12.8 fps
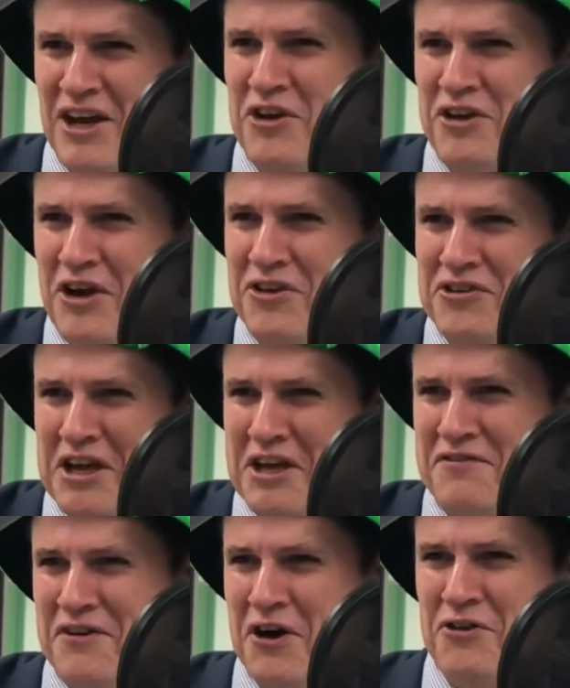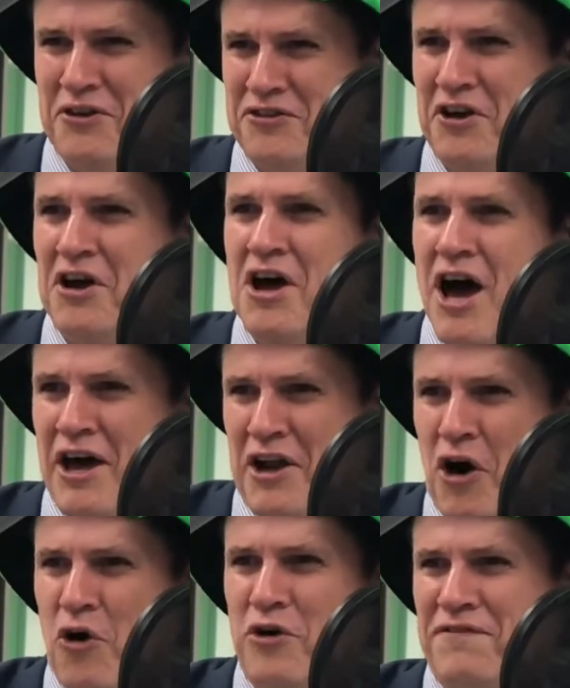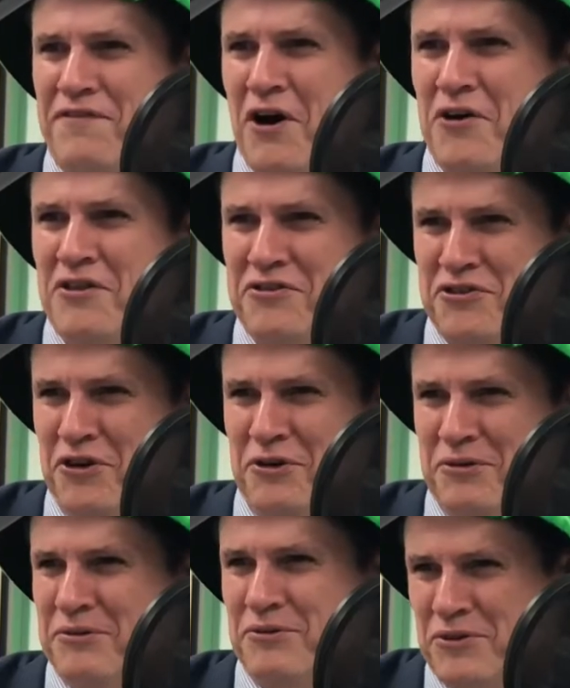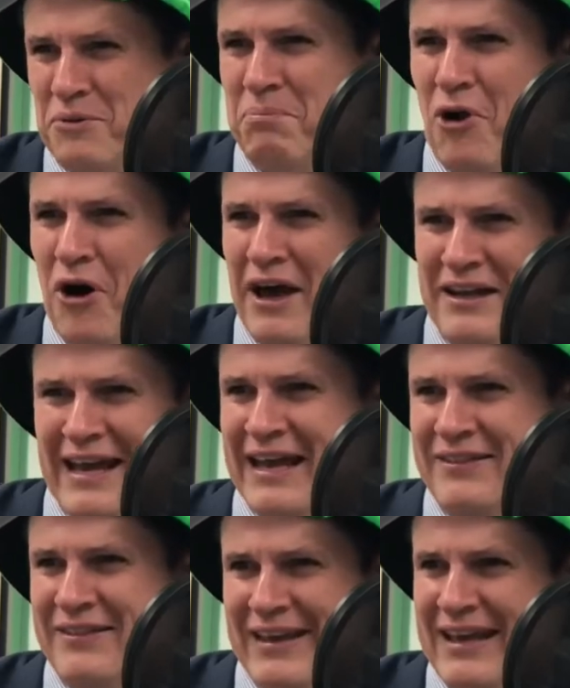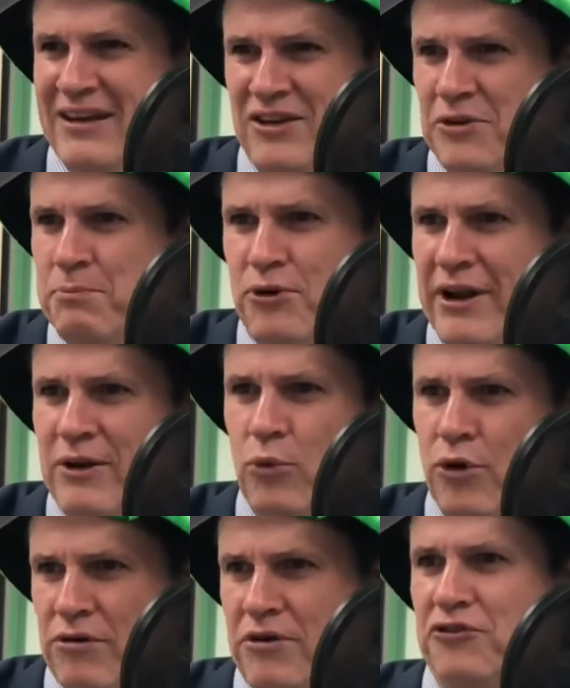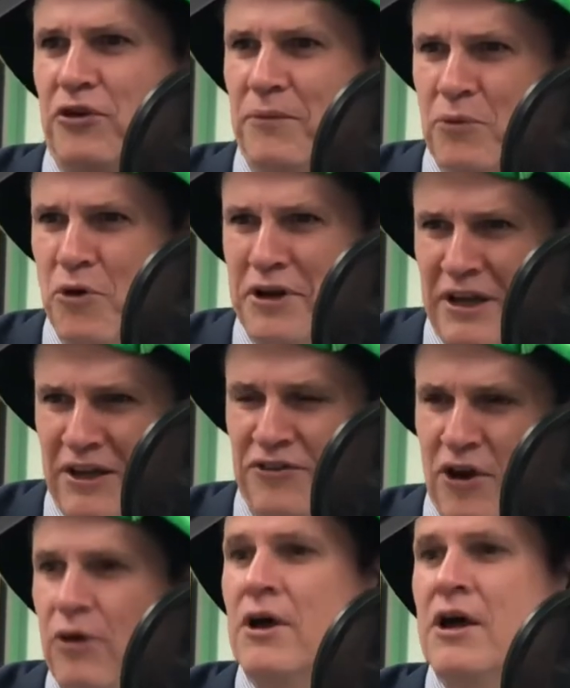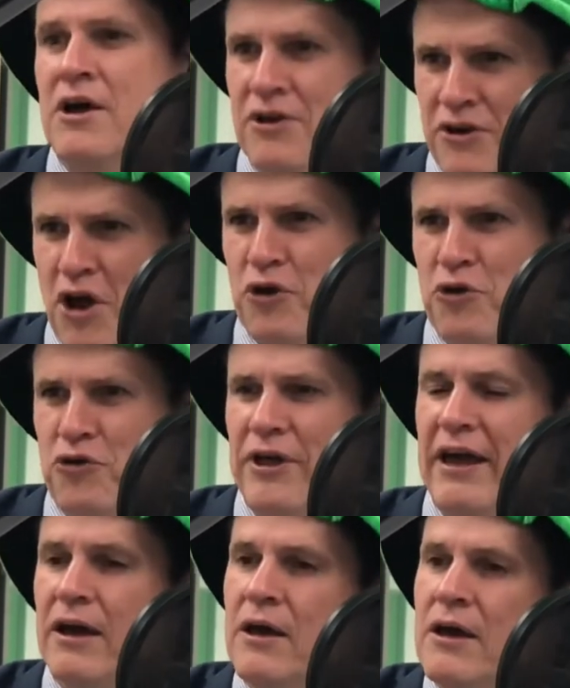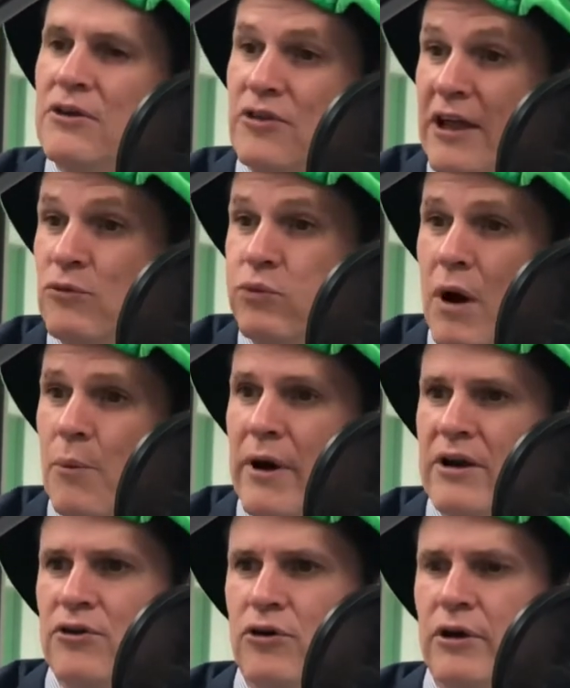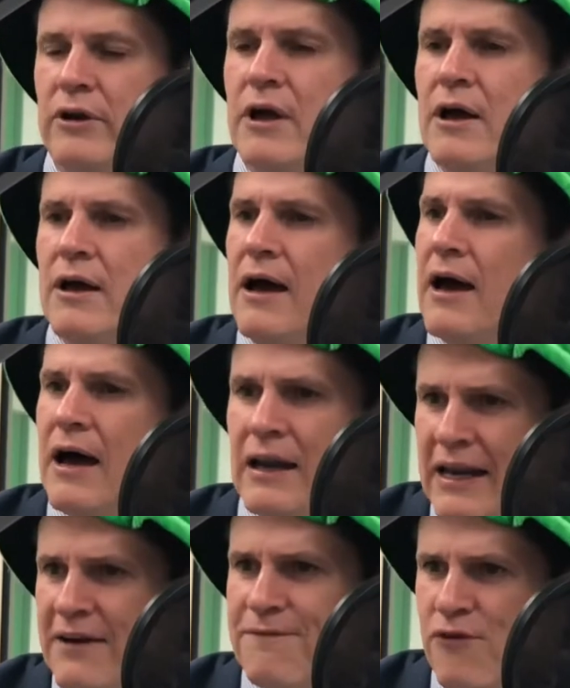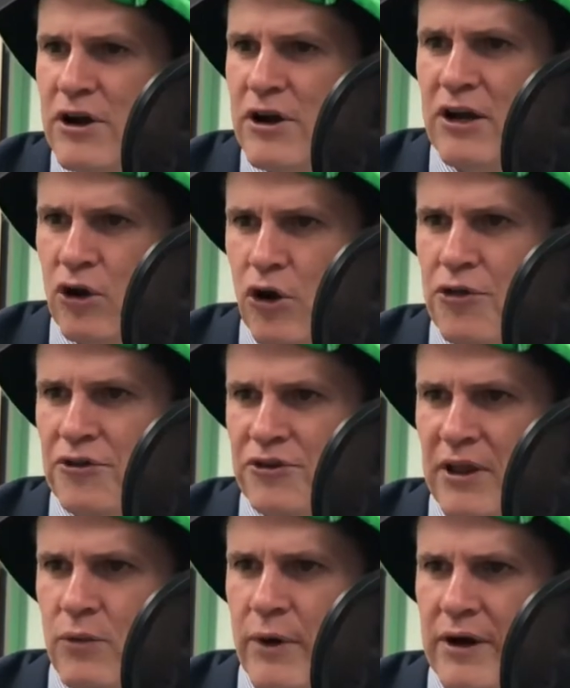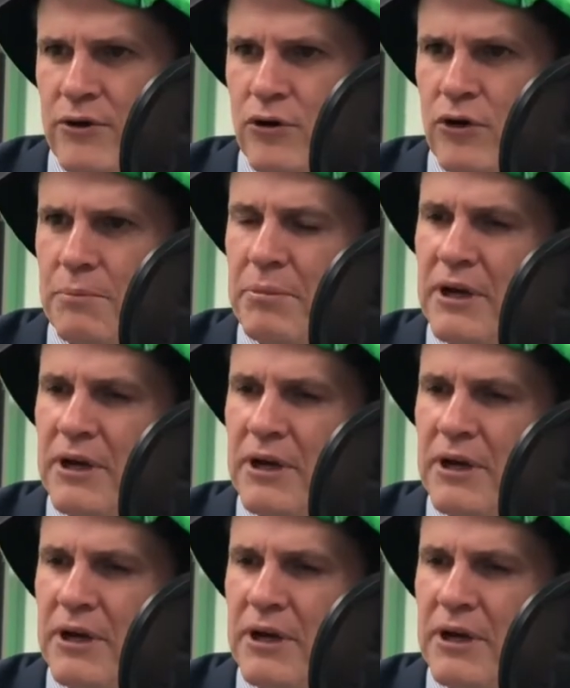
Don't go and take a phone that's an older phone that's not compliant and then you put it under water and it stops working. So no good there. So that's one way to do it. A lint-free cloth is another way to do it.